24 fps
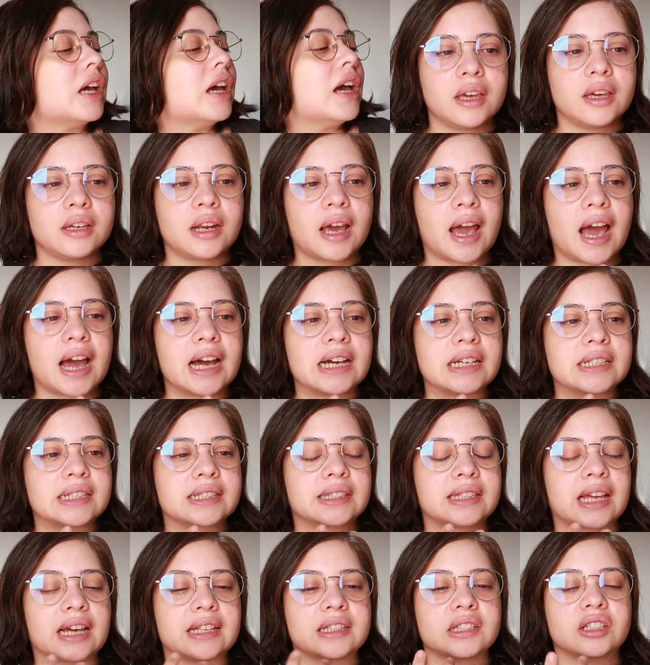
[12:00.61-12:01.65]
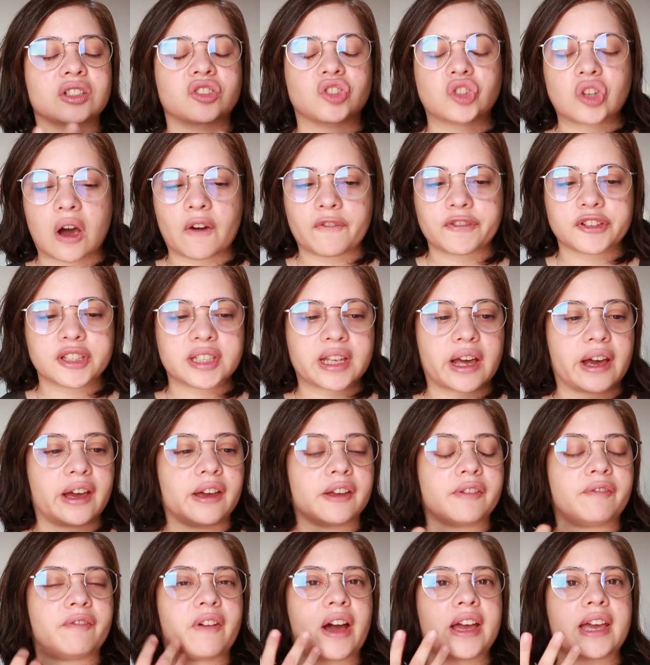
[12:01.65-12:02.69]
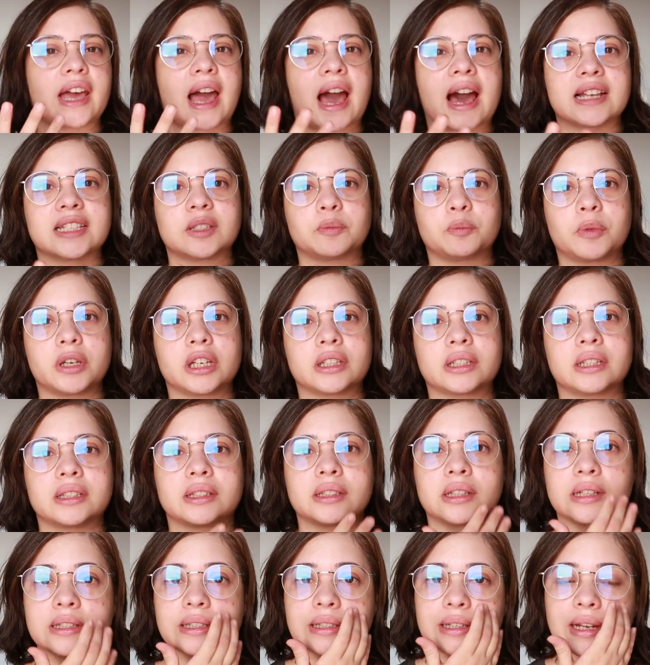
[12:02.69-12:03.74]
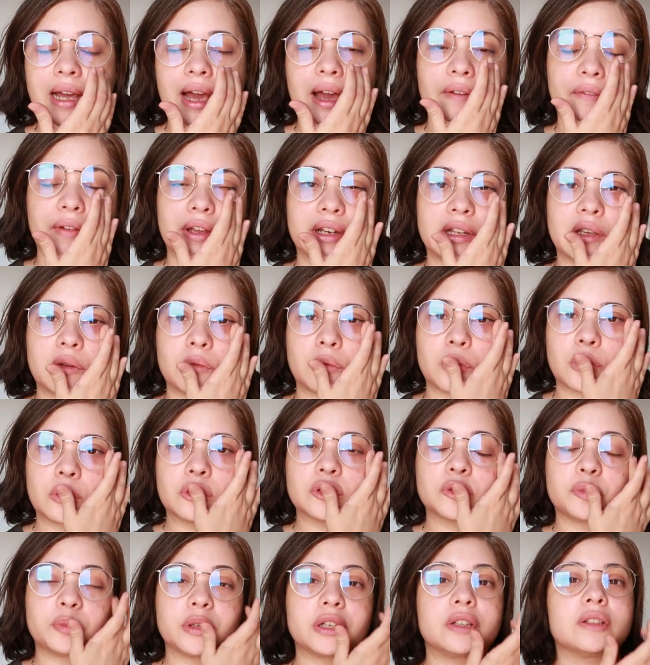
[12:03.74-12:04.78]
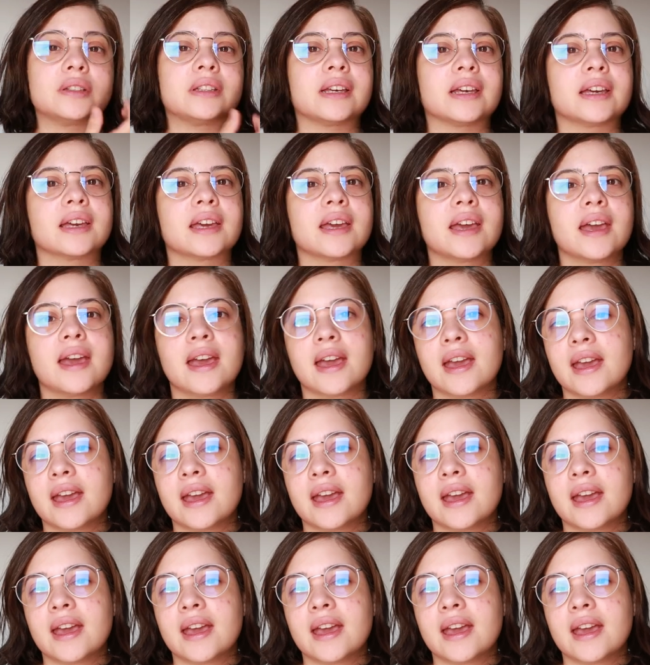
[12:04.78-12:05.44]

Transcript: It has that soft sci-fi aspect. It doesn't have any world building.